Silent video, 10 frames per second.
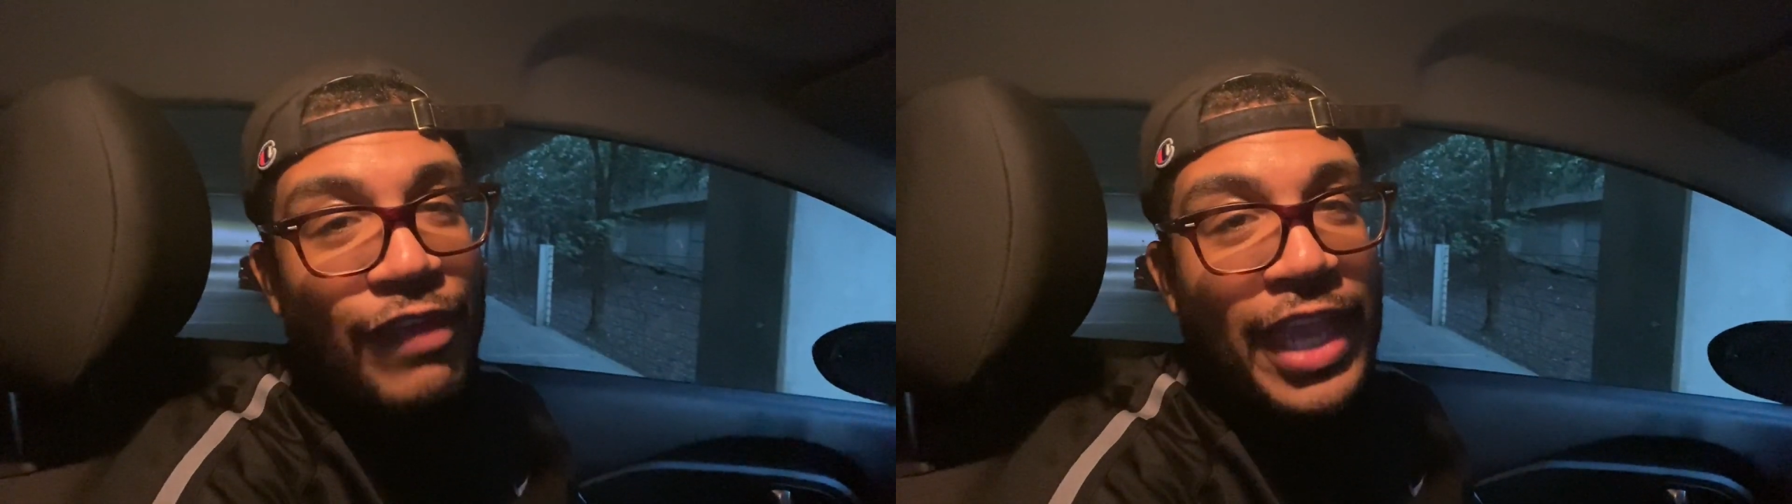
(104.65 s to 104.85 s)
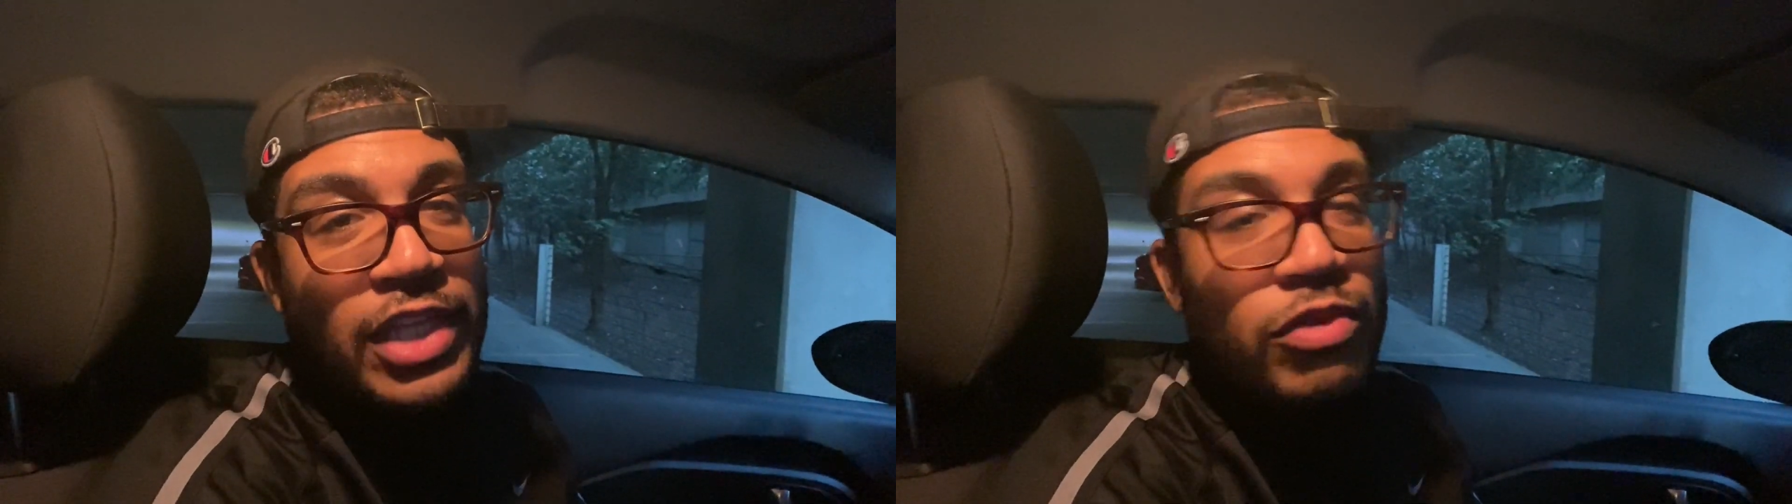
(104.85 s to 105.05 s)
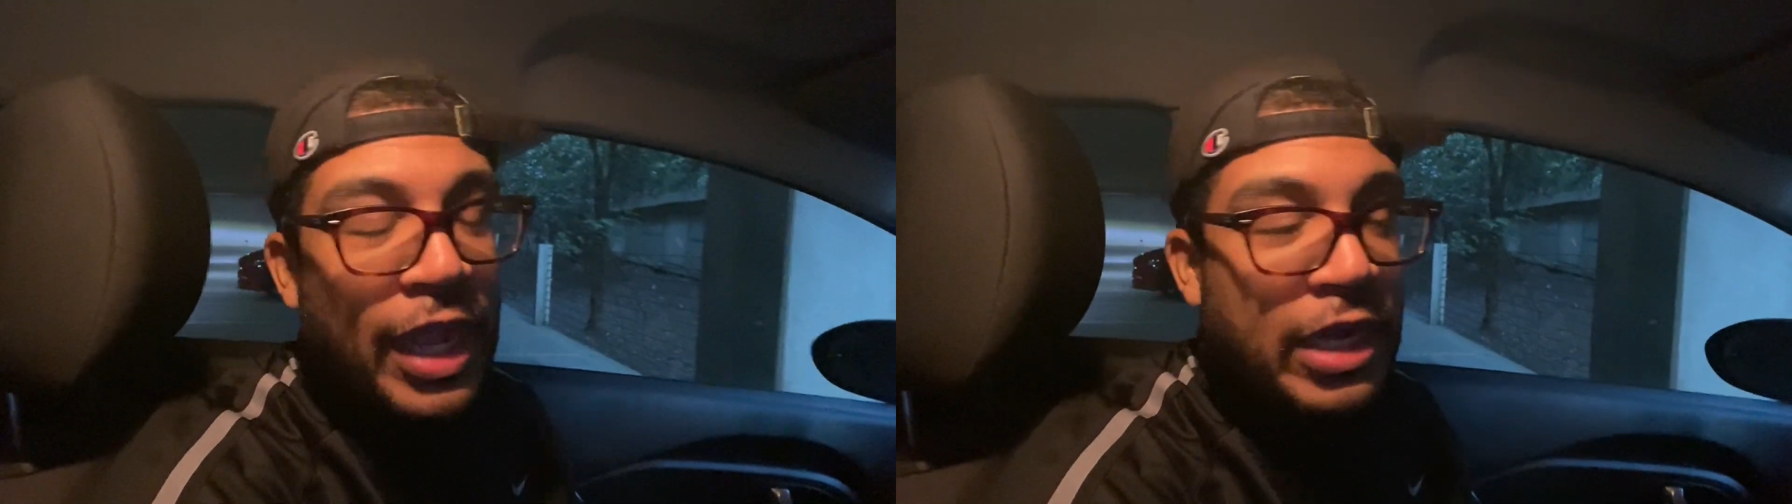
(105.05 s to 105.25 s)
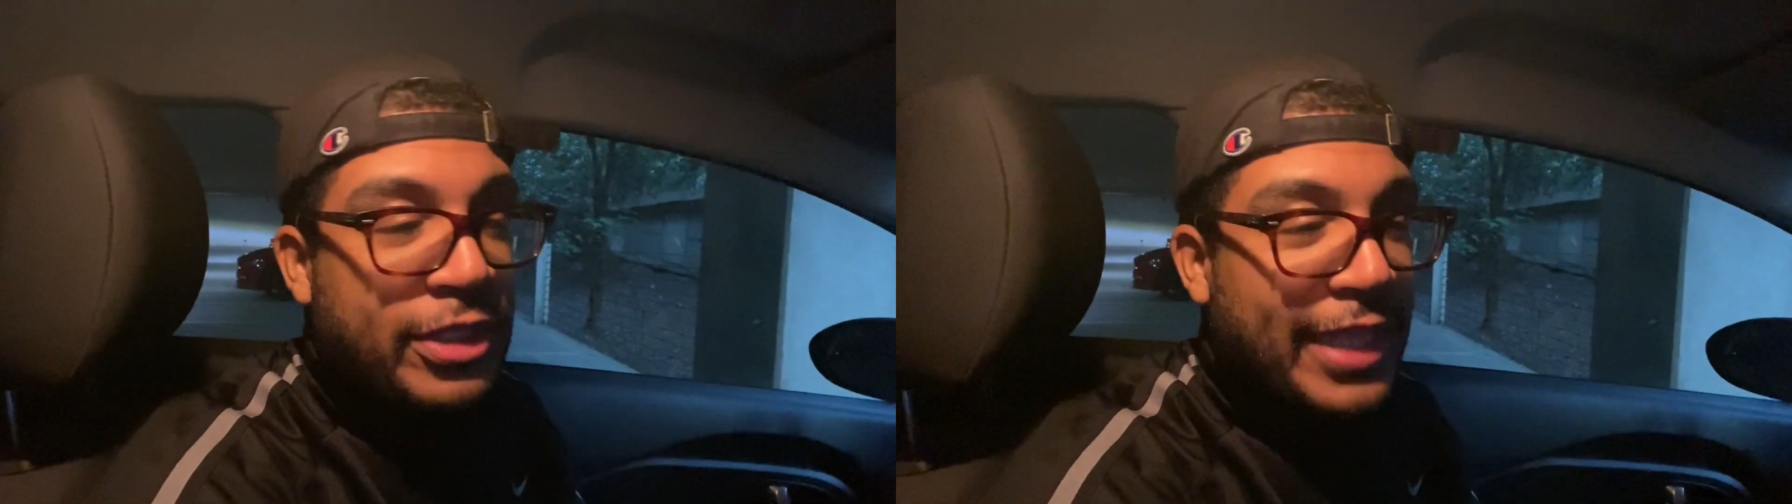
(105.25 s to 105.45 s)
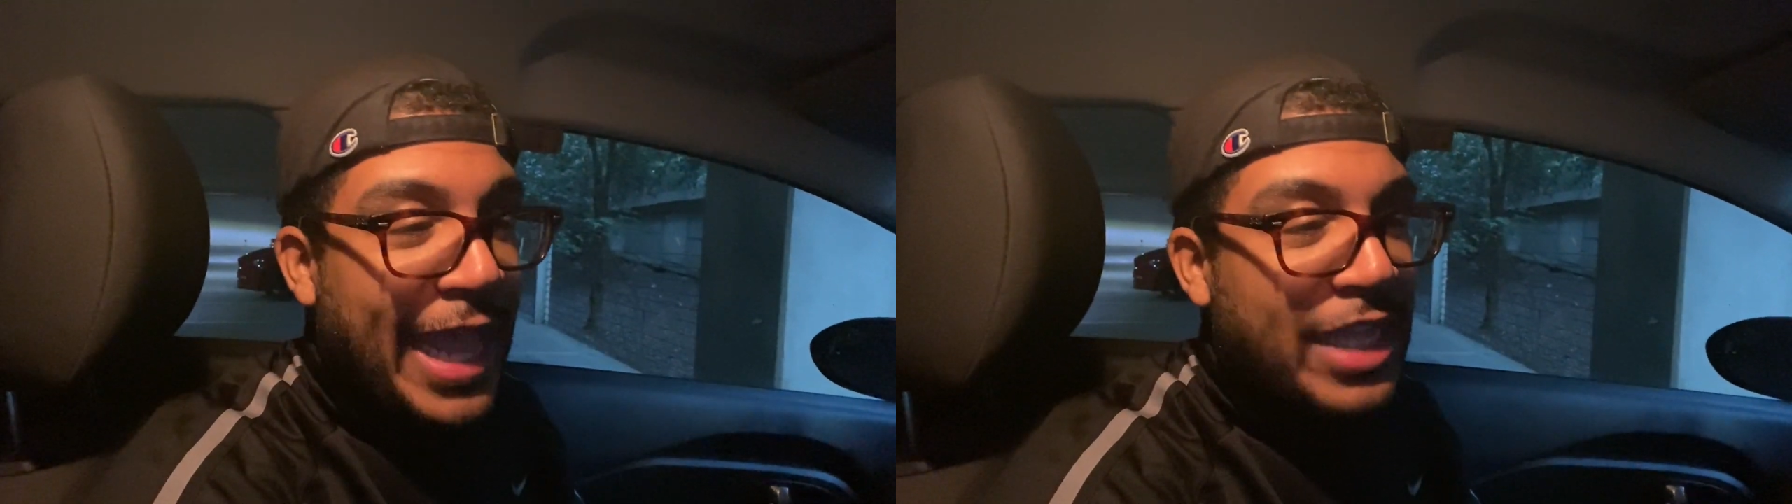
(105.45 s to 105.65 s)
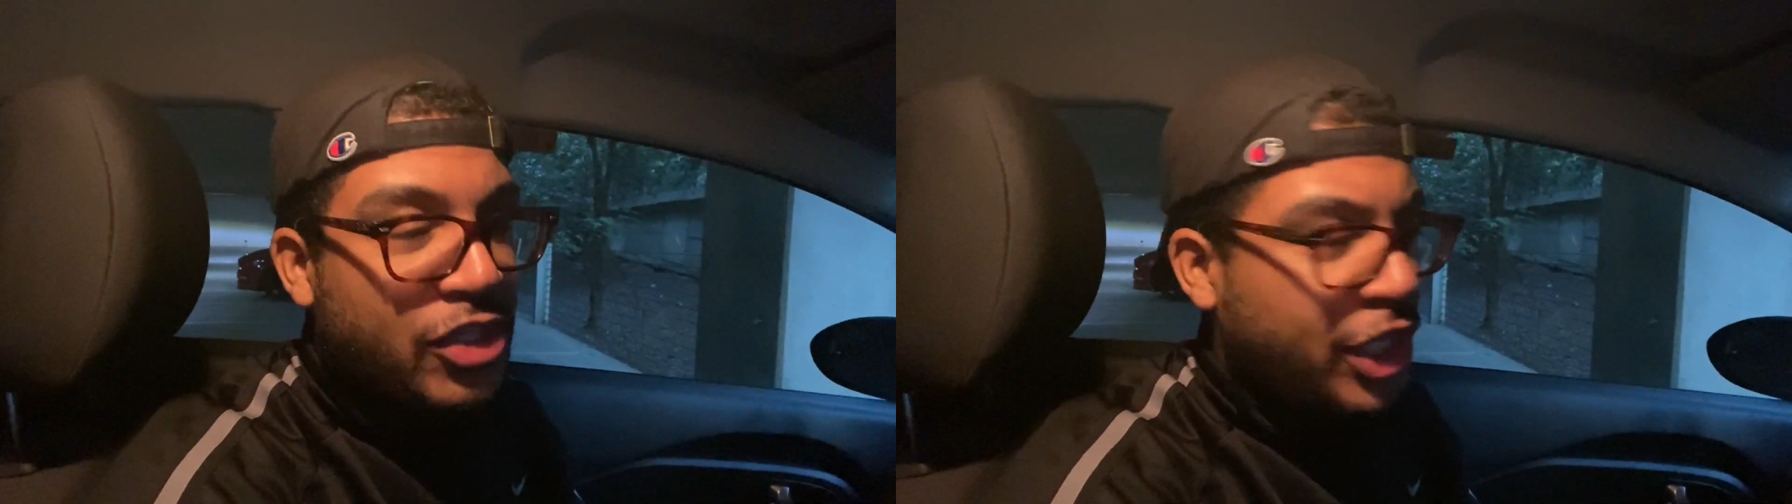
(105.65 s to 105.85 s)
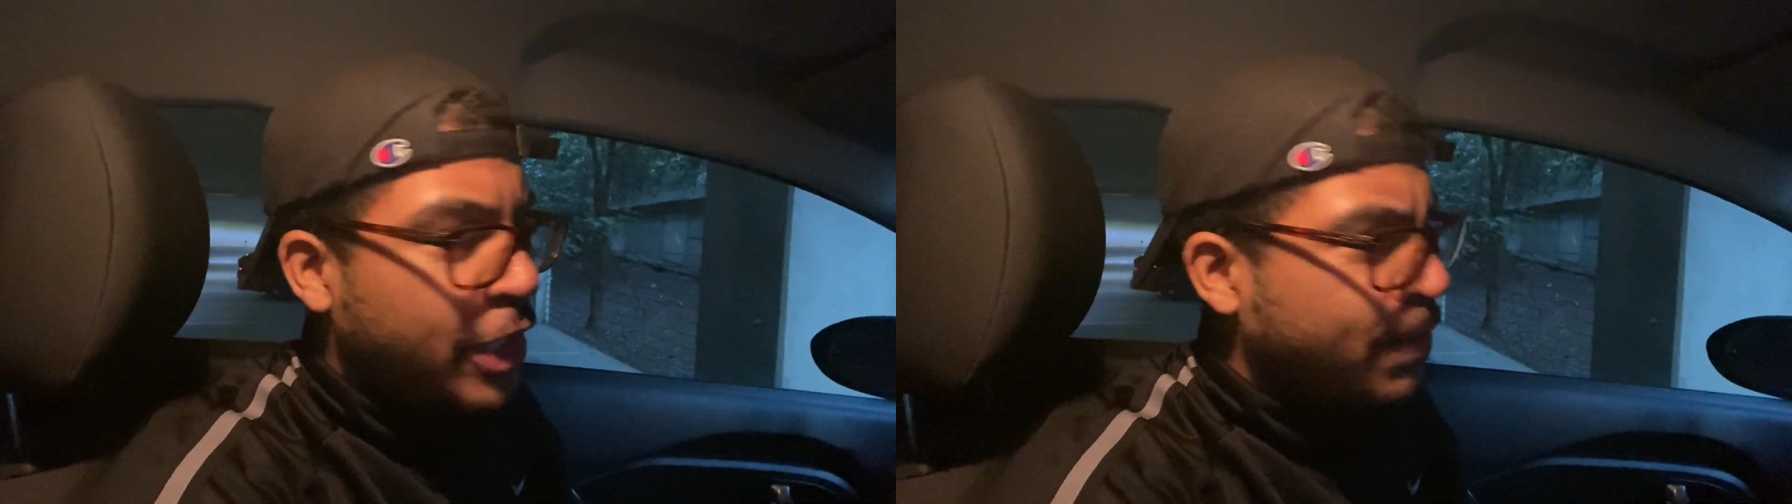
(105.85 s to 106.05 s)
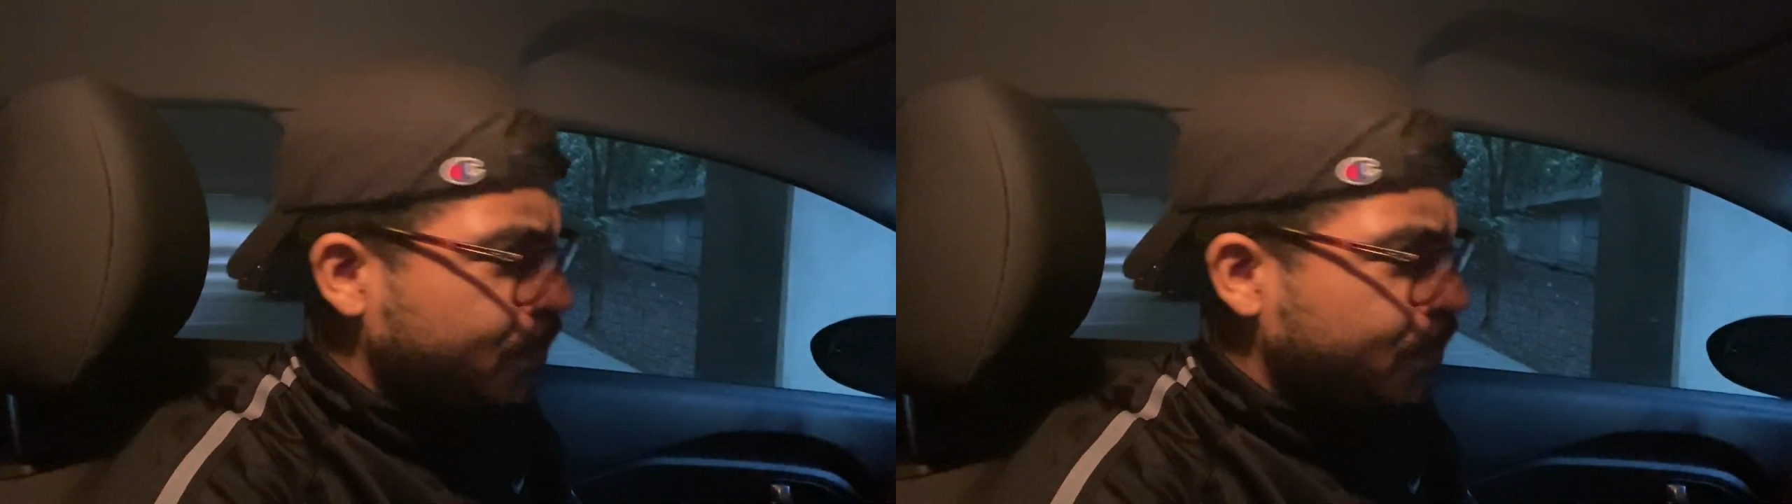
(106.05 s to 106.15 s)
Vegas Raiders last year.